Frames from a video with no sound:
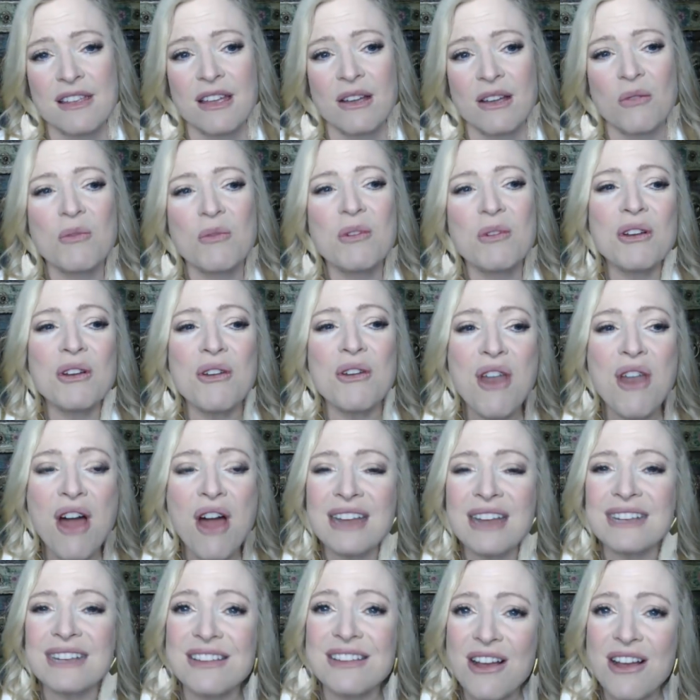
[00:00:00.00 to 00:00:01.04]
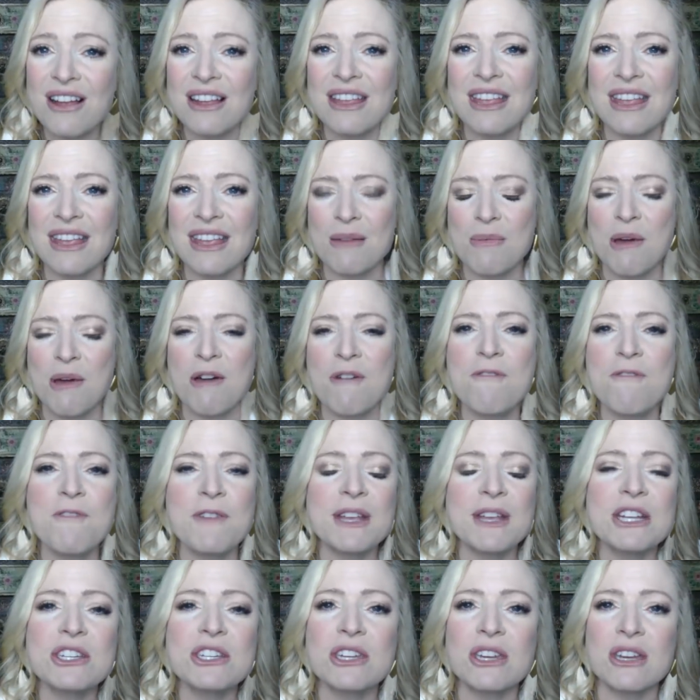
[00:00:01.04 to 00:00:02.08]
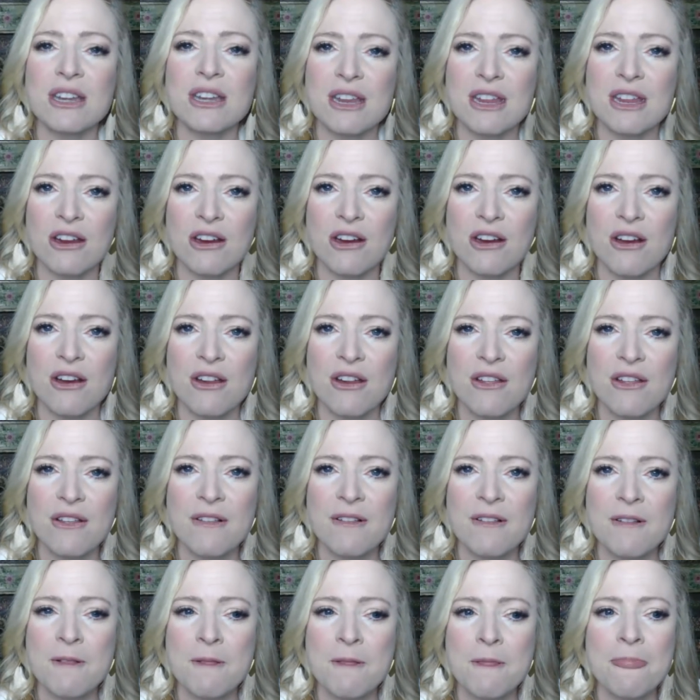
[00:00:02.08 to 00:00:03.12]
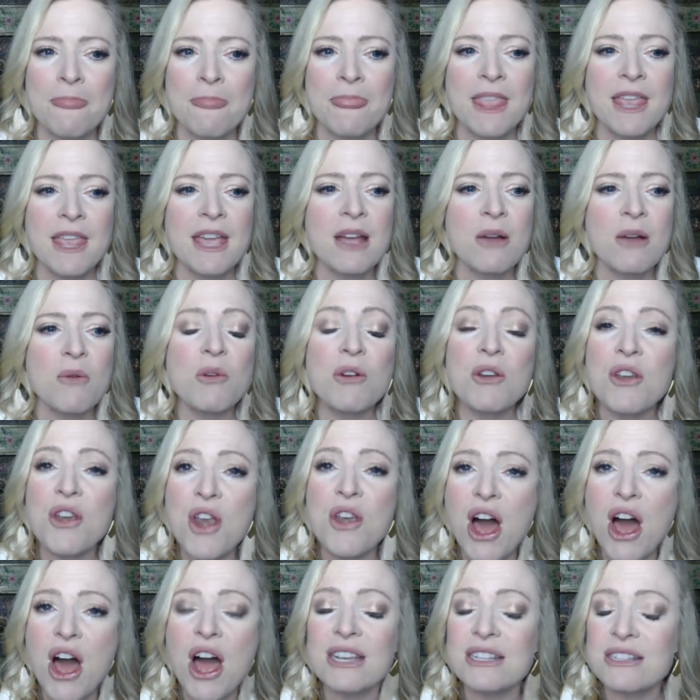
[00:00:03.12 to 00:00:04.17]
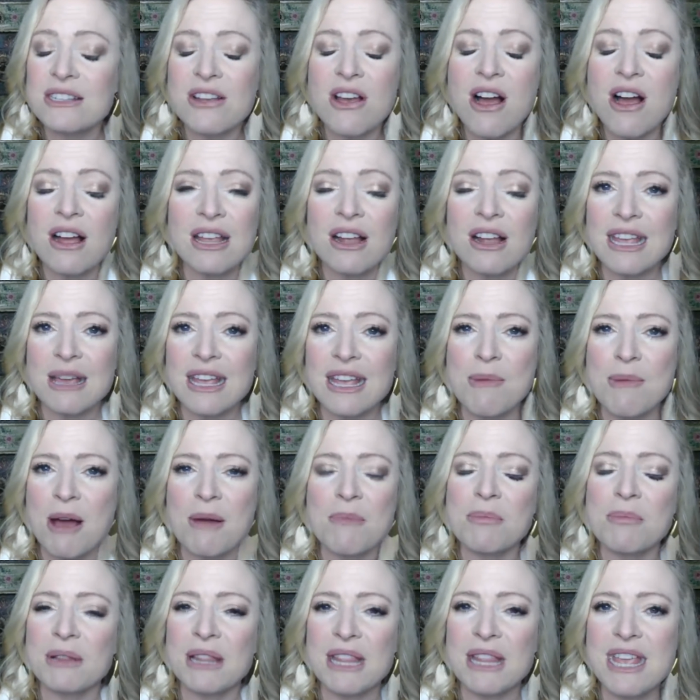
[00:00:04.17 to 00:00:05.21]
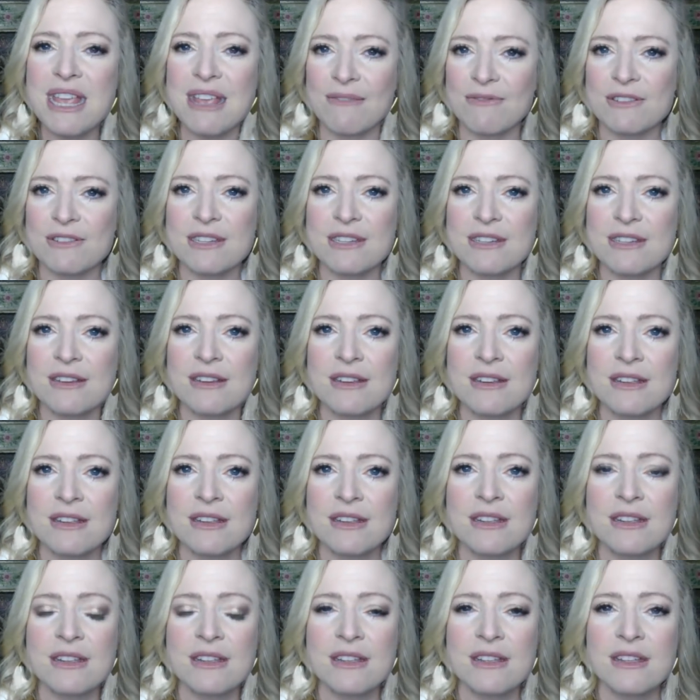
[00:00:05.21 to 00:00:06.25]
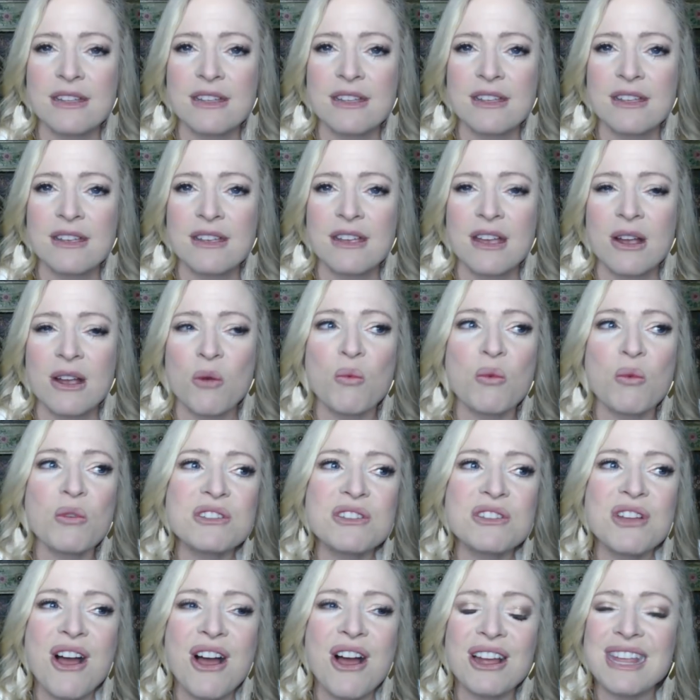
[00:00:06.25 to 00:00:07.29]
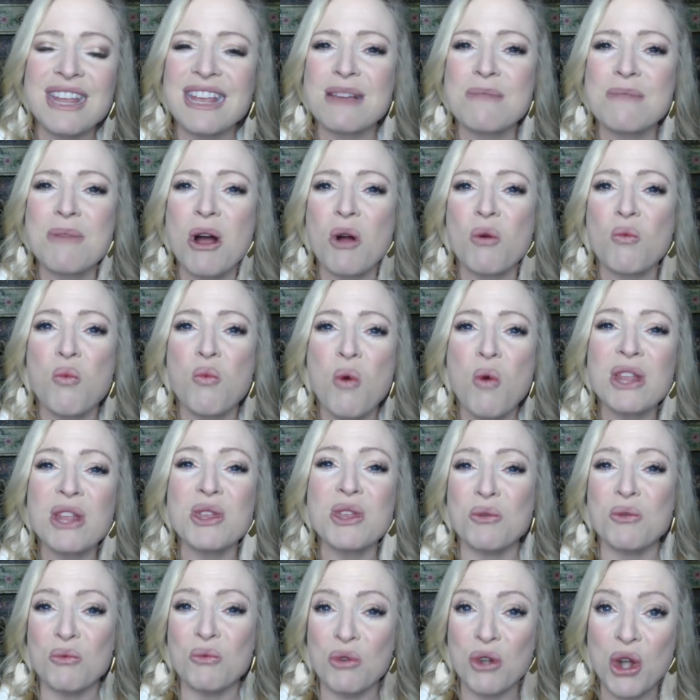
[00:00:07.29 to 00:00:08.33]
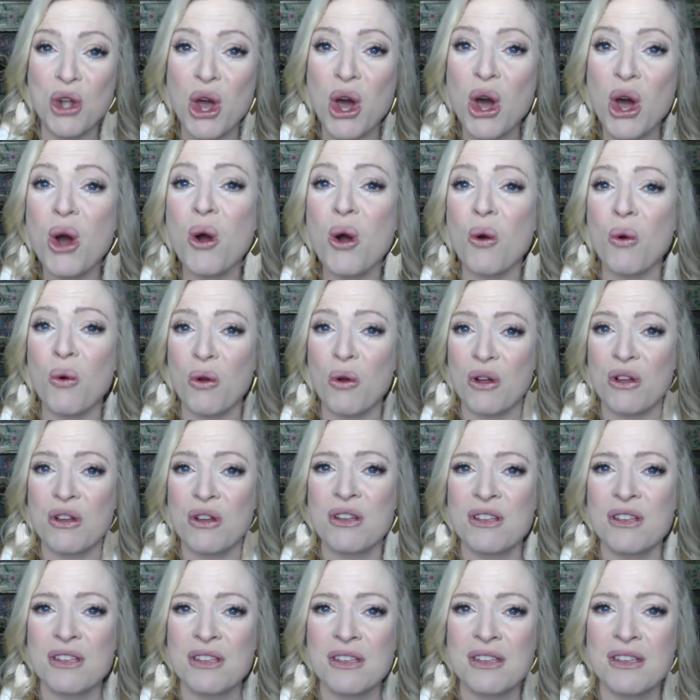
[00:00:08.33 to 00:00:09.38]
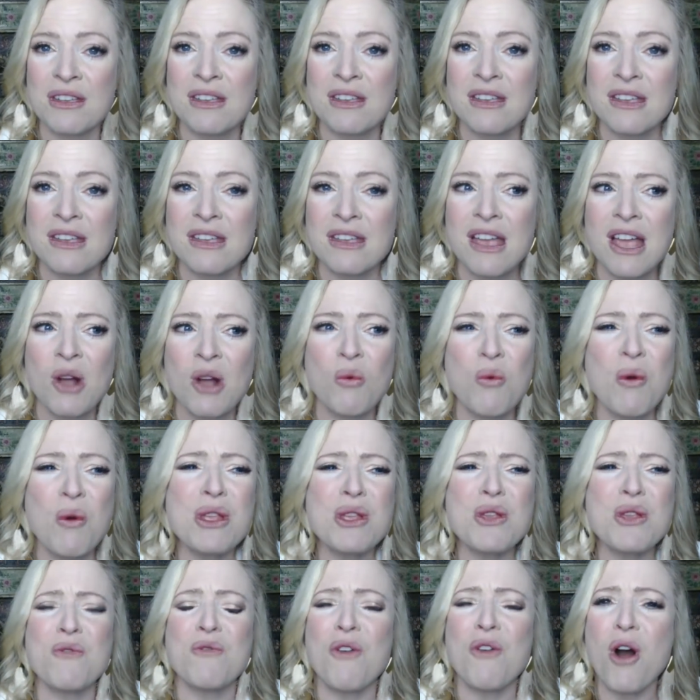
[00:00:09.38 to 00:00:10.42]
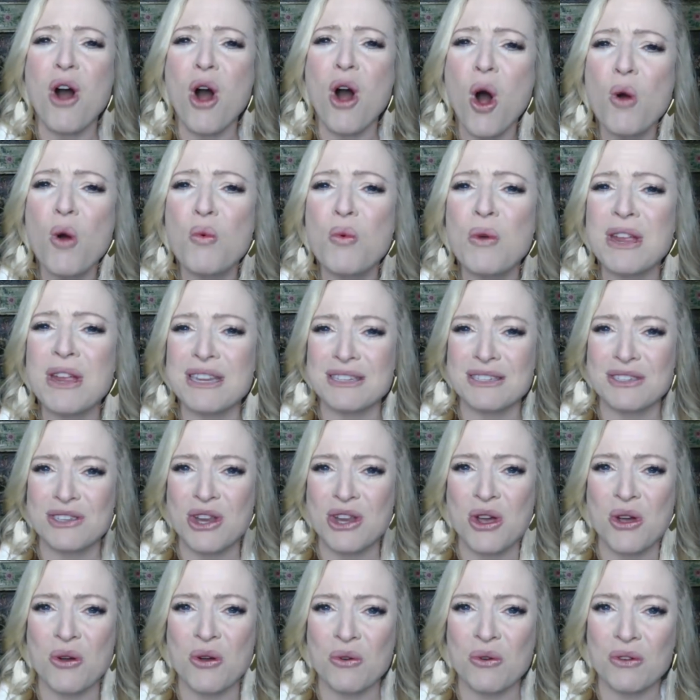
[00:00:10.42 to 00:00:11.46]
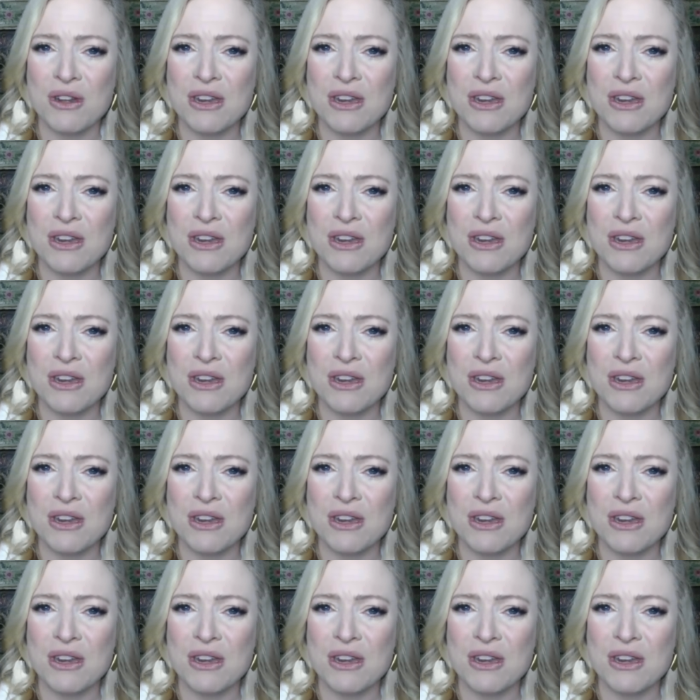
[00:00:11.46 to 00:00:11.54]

We are not talking about fiction here. We're not talking about beliefs. We're talking about what you know, what you've always known.